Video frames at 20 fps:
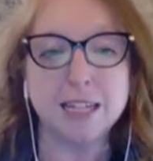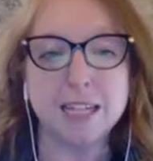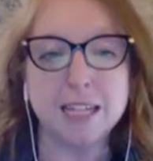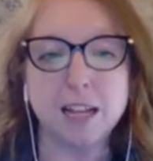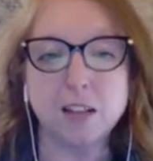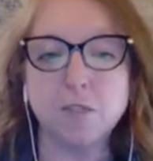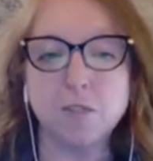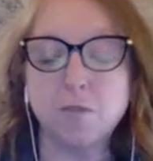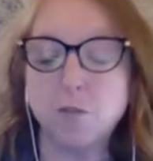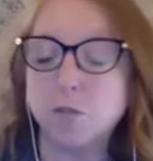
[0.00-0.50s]
a
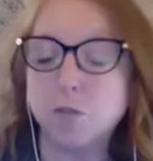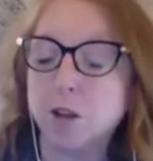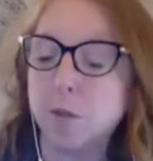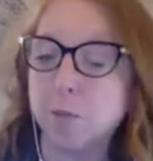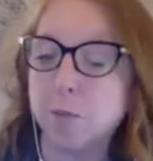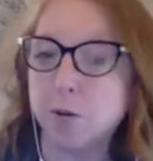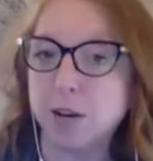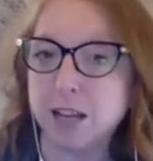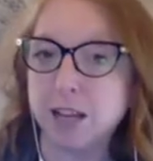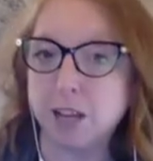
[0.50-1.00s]
telephone
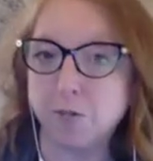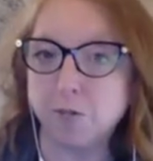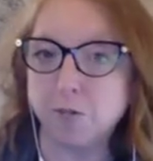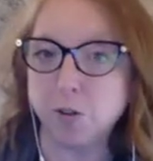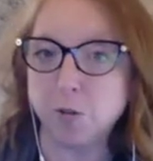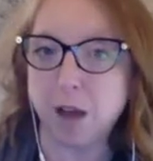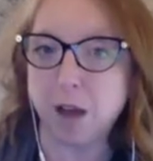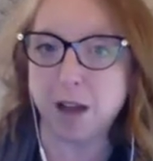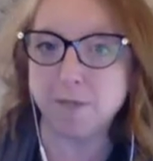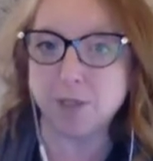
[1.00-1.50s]
number
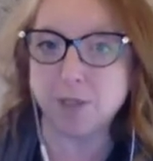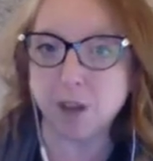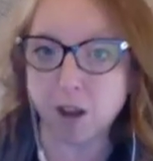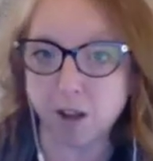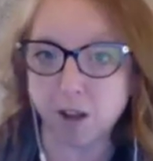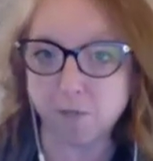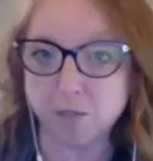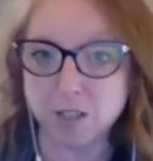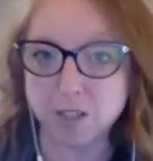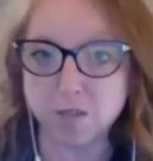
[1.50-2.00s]
if you have an
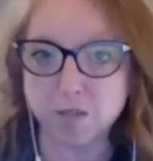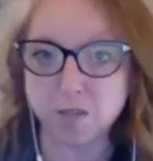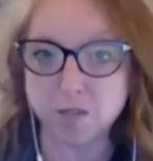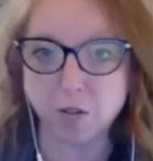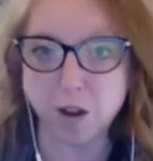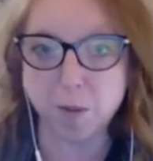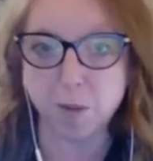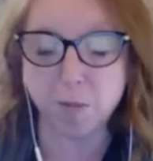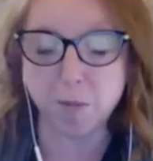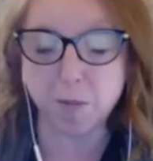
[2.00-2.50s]
office
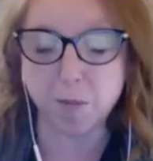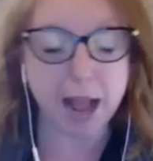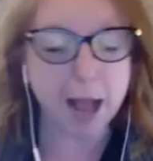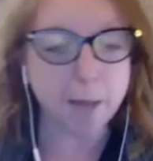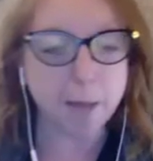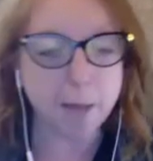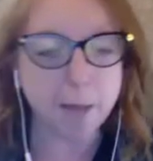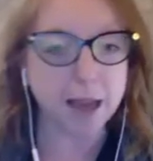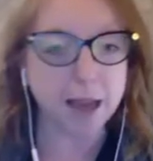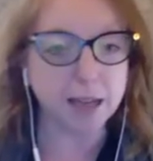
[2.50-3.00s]
phone number
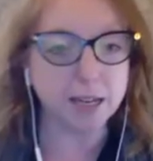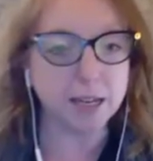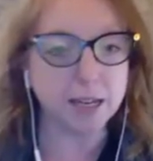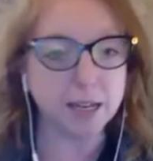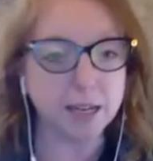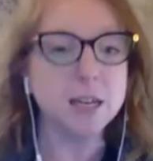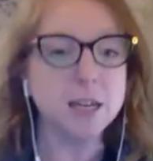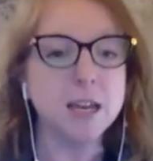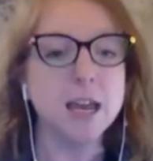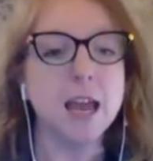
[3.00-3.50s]
at
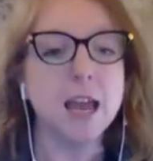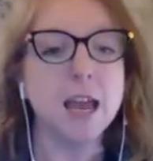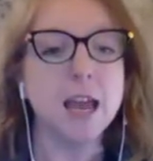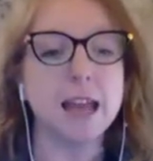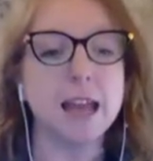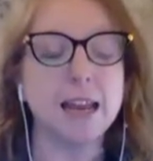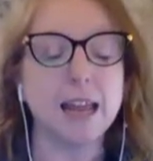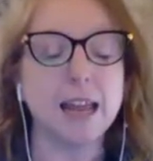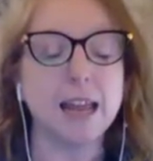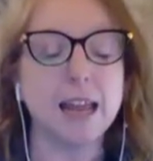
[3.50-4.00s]
MECA,
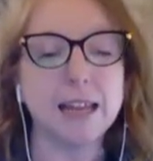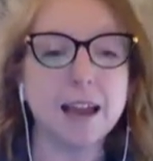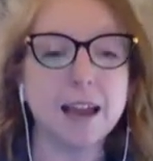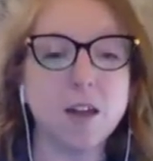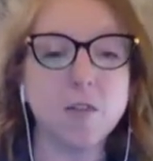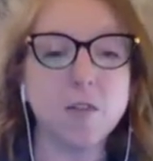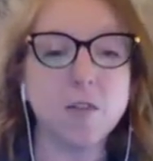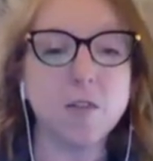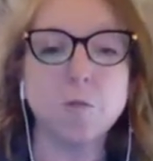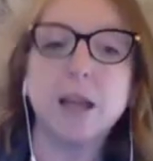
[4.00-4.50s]
and any
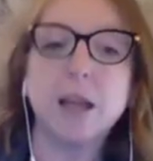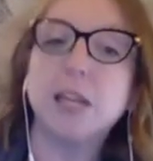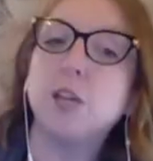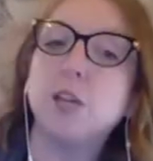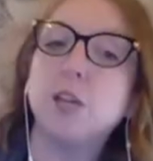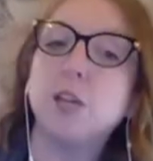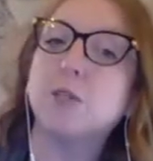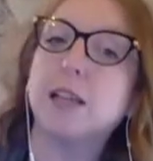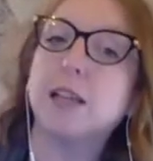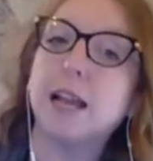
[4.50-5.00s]
other way
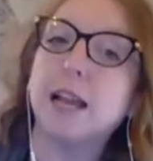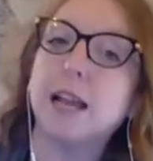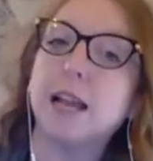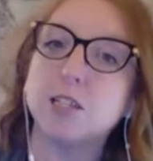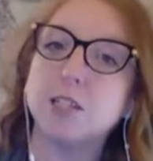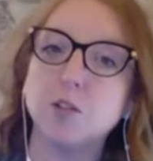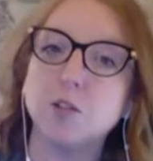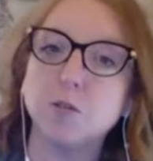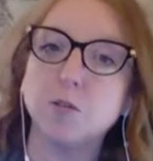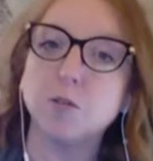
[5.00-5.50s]
you would like
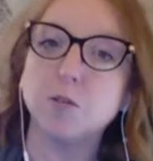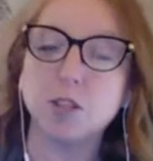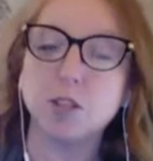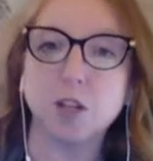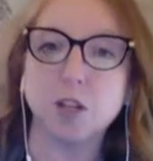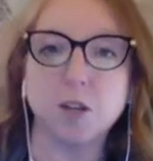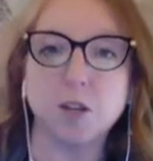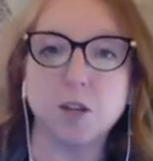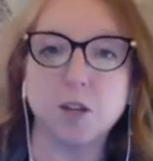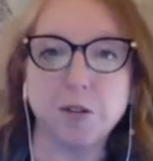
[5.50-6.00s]
students
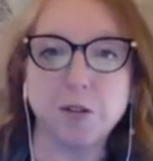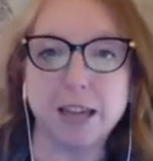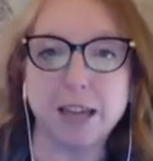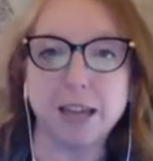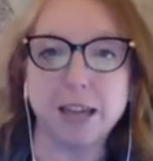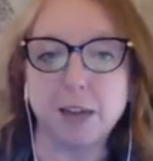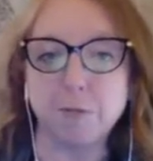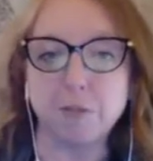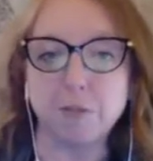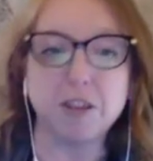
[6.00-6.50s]
to
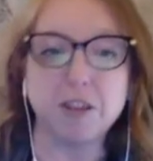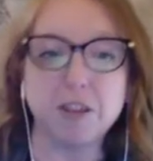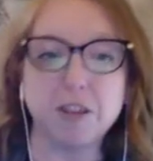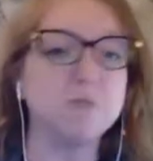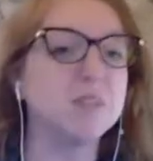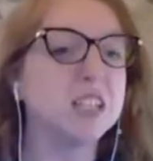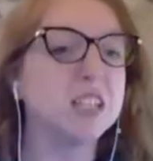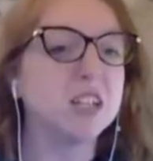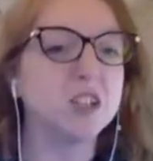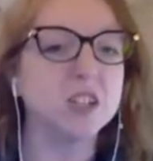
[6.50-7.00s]
communicate with
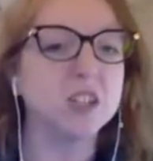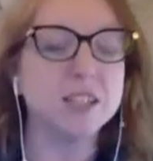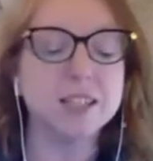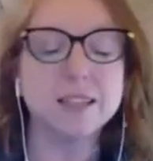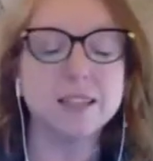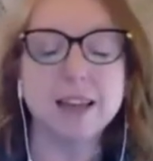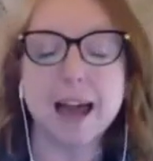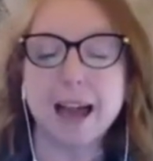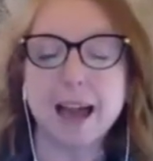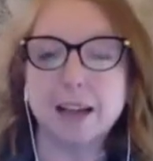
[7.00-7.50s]
you, such as
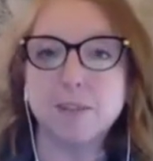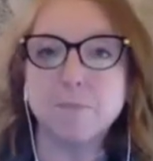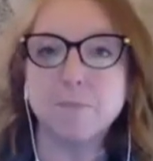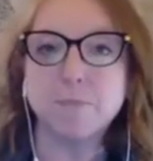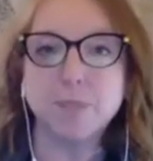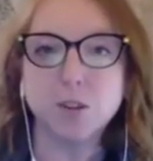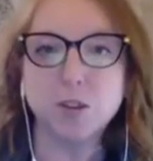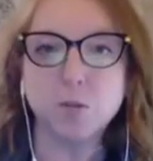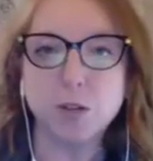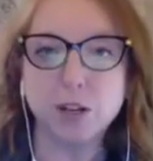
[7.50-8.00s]
Slack,
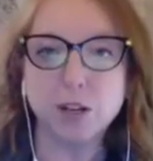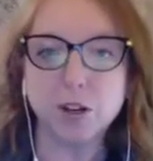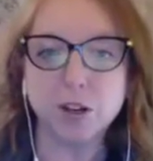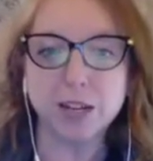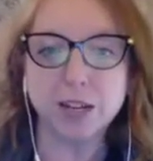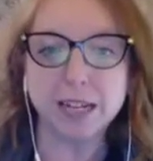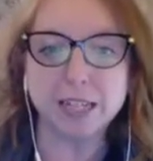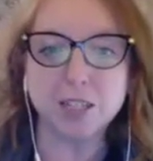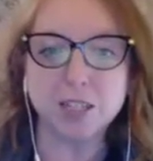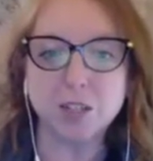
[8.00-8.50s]

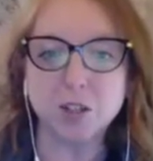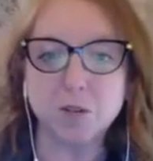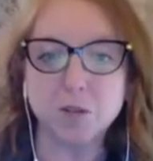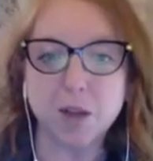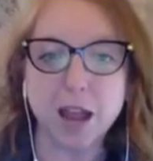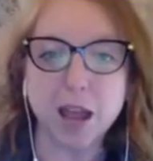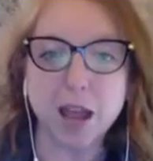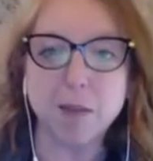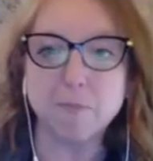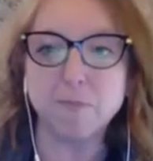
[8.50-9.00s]
Twitter,
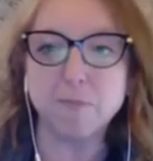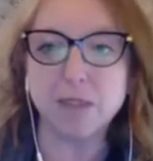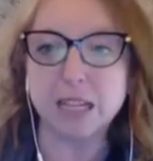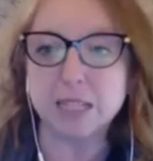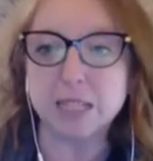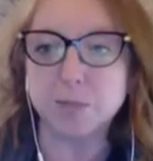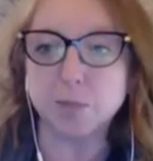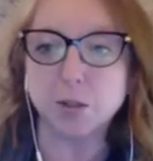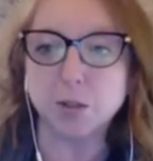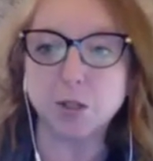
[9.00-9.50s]
Instagram,
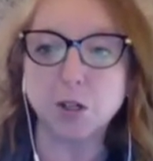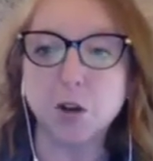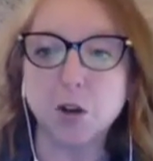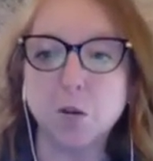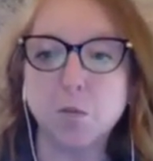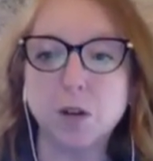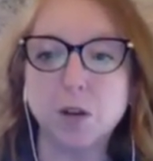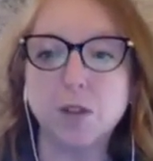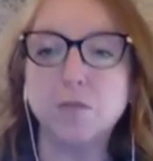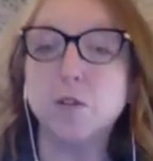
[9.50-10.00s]
Facebook,
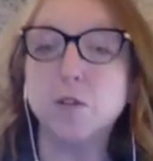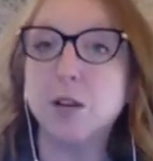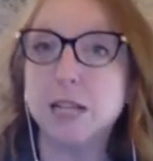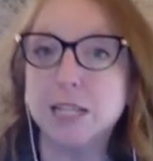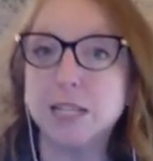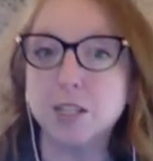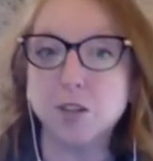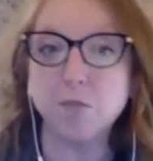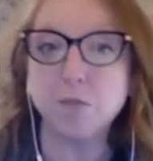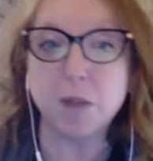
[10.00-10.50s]
whatever it
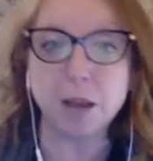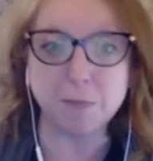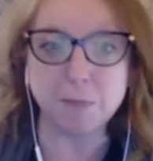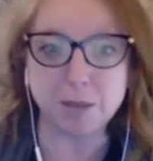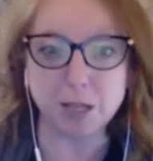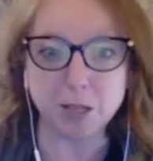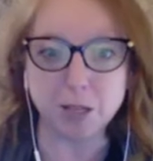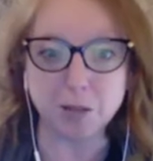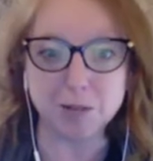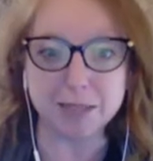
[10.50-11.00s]
is you might
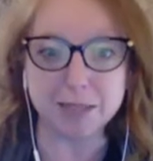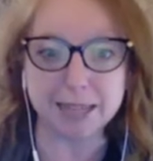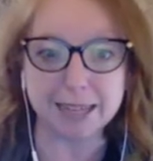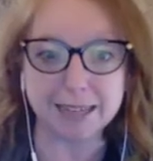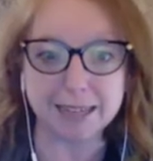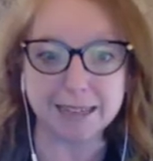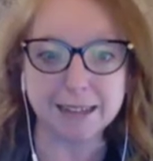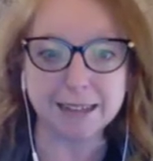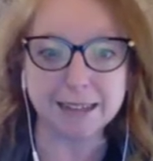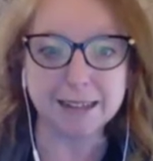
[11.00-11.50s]
be
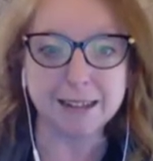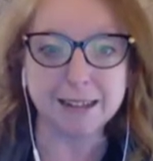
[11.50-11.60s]
using.